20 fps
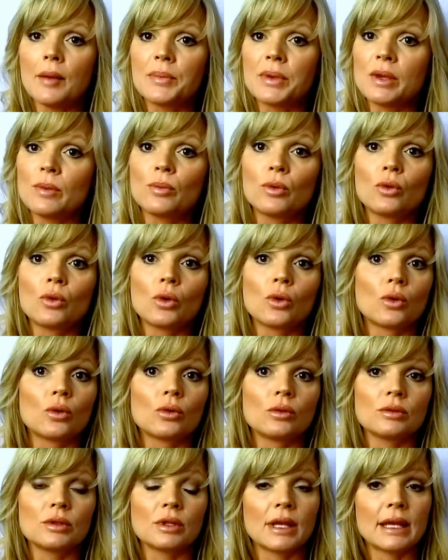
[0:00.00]

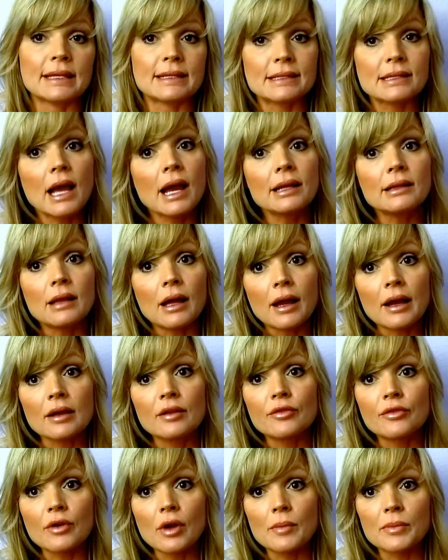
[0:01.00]
people get
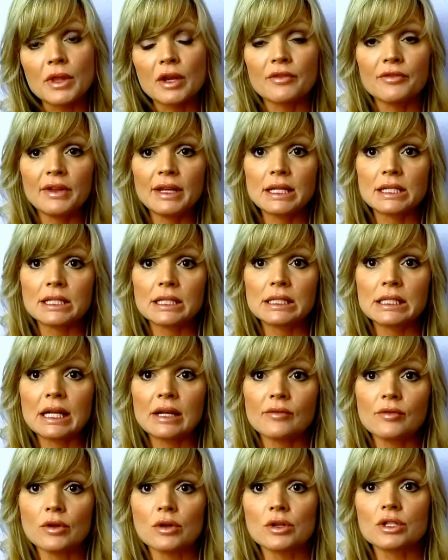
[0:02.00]
sidelined from their fitness
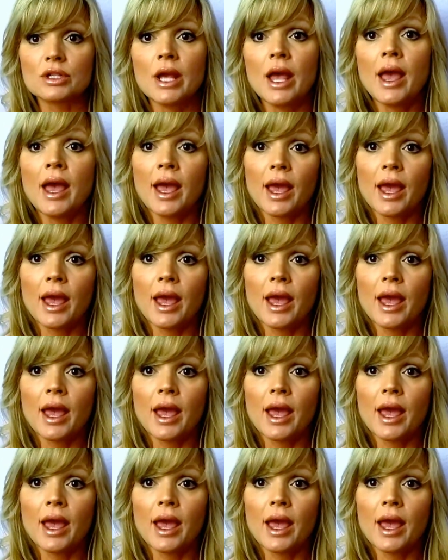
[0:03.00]
endeavors